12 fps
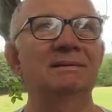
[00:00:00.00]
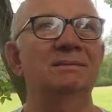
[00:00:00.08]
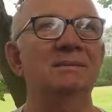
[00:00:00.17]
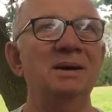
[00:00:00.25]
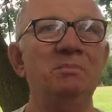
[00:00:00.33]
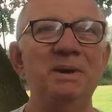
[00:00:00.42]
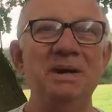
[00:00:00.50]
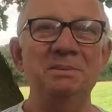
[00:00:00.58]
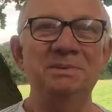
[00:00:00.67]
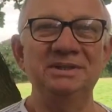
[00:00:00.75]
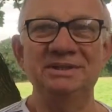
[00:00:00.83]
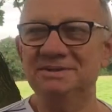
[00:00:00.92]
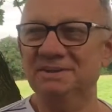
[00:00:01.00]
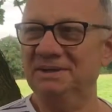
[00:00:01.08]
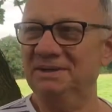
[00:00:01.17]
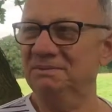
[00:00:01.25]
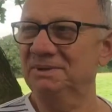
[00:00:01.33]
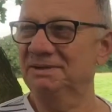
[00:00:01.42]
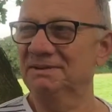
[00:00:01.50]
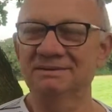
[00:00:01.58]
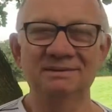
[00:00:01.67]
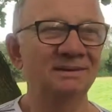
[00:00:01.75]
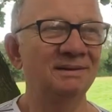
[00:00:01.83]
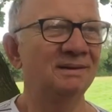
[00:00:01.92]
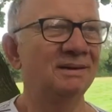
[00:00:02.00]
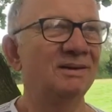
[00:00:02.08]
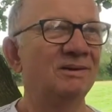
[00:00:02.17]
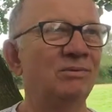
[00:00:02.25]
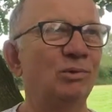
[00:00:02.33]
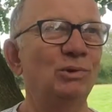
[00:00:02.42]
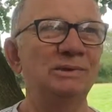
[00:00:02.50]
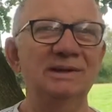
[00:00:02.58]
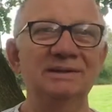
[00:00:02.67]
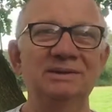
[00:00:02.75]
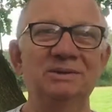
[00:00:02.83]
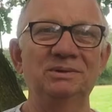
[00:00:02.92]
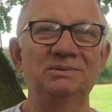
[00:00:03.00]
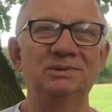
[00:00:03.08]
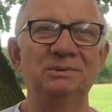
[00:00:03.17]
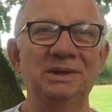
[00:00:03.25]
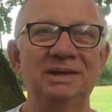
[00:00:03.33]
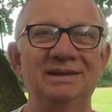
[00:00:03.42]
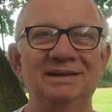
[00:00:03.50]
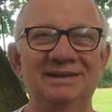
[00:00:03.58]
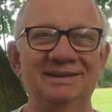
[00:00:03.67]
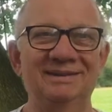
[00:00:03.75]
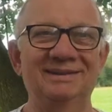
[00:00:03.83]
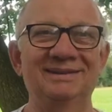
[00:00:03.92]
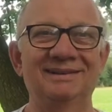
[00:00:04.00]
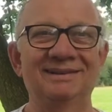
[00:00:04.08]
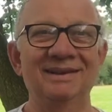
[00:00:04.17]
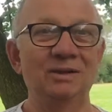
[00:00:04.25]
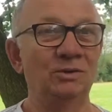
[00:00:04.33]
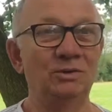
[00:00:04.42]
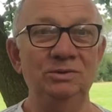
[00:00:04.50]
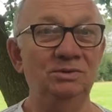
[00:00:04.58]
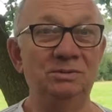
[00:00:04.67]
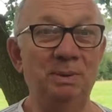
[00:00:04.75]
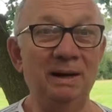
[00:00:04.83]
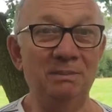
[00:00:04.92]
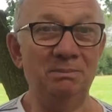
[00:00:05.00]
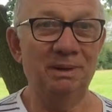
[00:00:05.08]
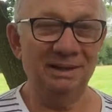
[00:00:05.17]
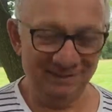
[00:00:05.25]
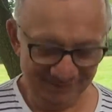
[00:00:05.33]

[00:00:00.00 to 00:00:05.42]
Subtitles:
My payment is when he will walk down the road with me. Not to the pub, but,